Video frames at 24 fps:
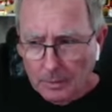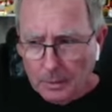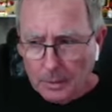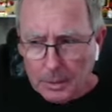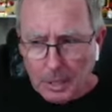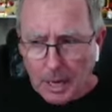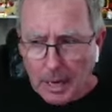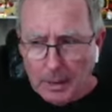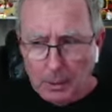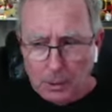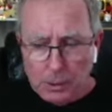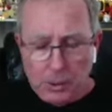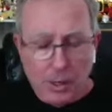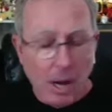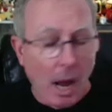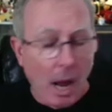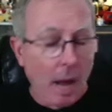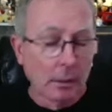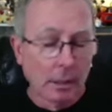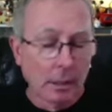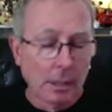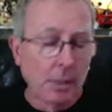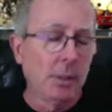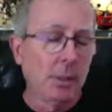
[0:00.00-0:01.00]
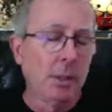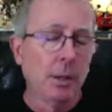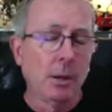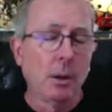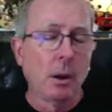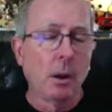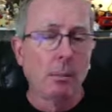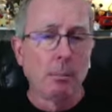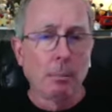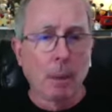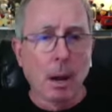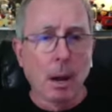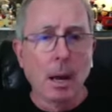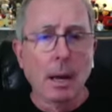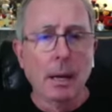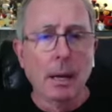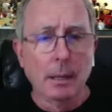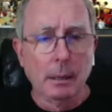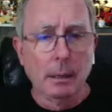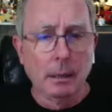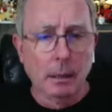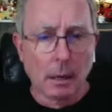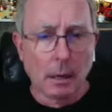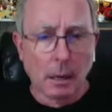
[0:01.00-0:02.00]
The title's not listed on
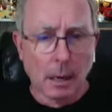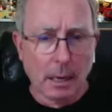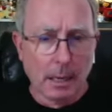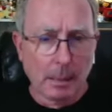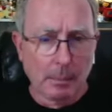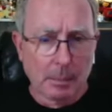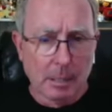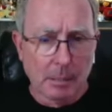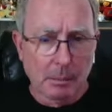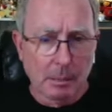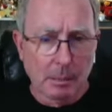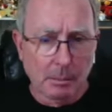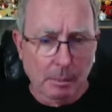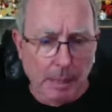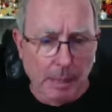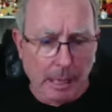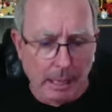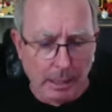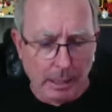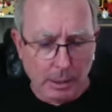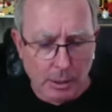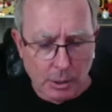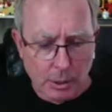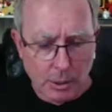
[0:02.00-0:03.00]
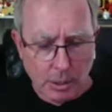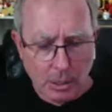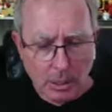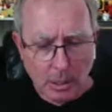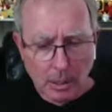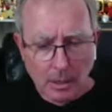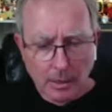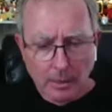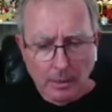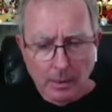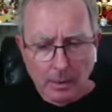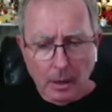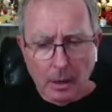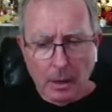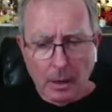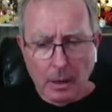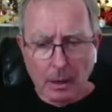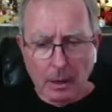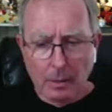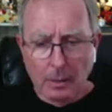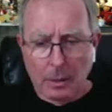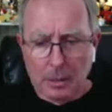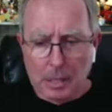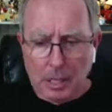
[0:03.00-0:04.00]
my I M D B page
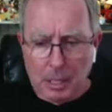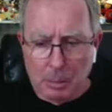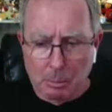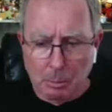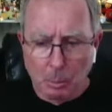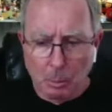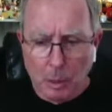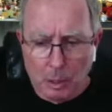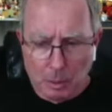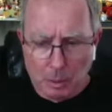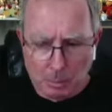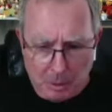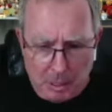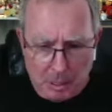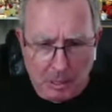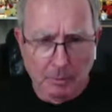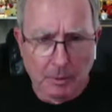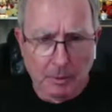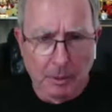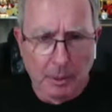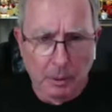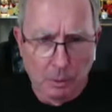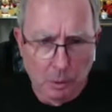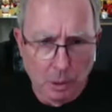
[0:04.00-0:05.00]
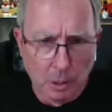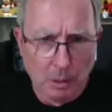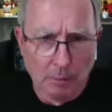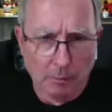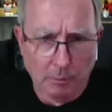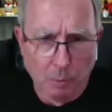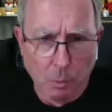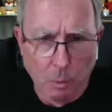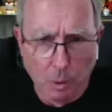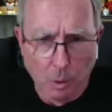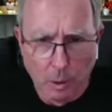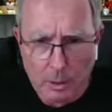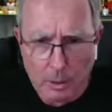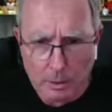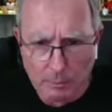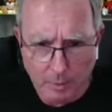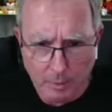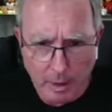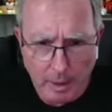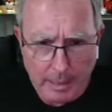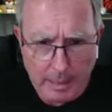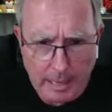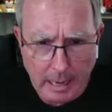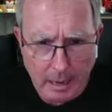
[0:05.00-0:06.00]
because uh, I went specifically looking for it to
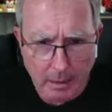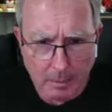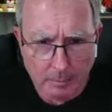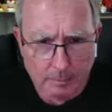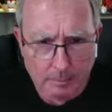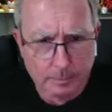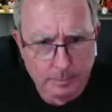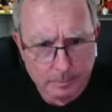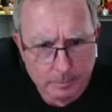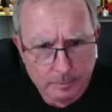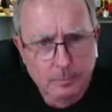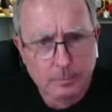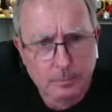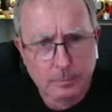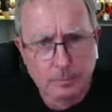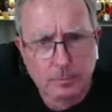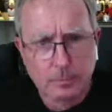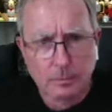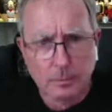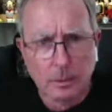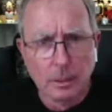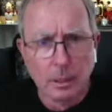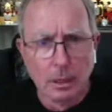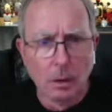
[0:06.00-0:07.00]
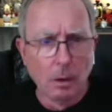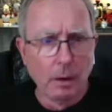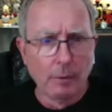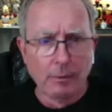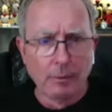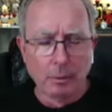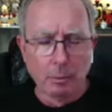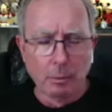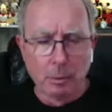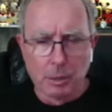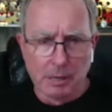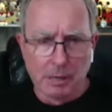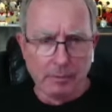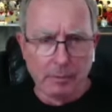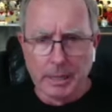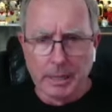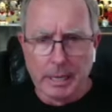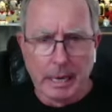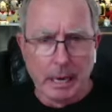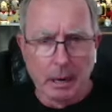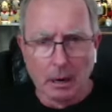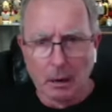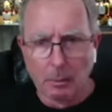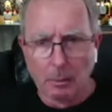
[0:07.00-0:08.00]
find out, you know, if it was even
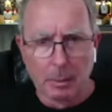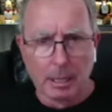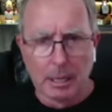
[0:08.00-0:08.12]
there.